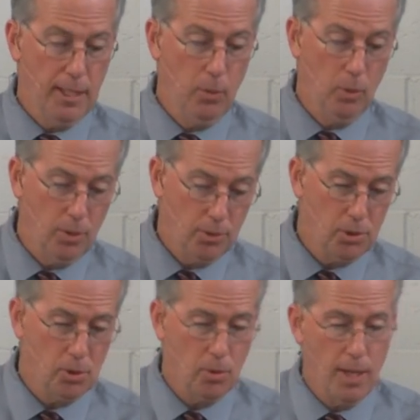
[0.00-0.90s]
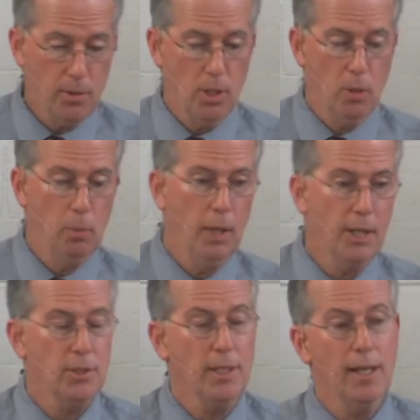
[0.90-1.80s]
He will also grant to you
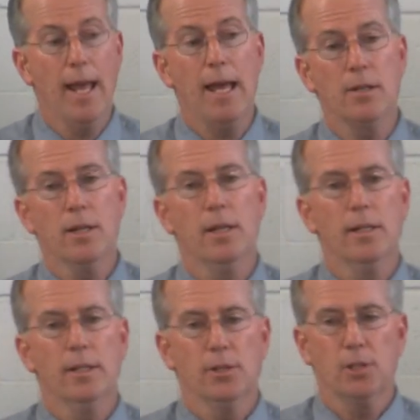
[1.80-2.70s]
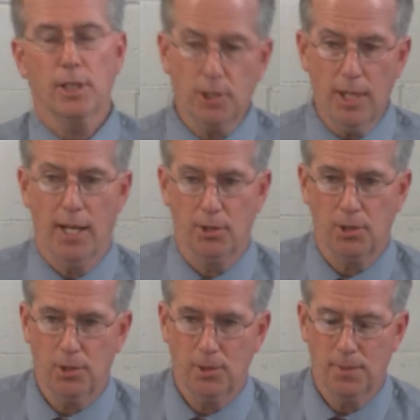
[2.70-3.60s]
blessing and
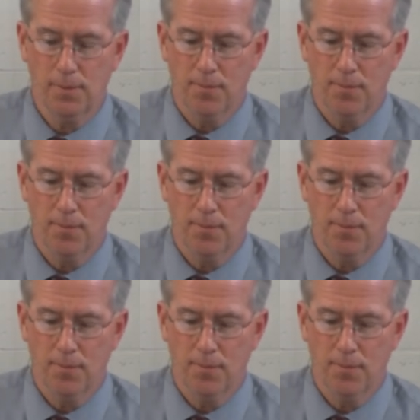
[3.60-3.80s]
success.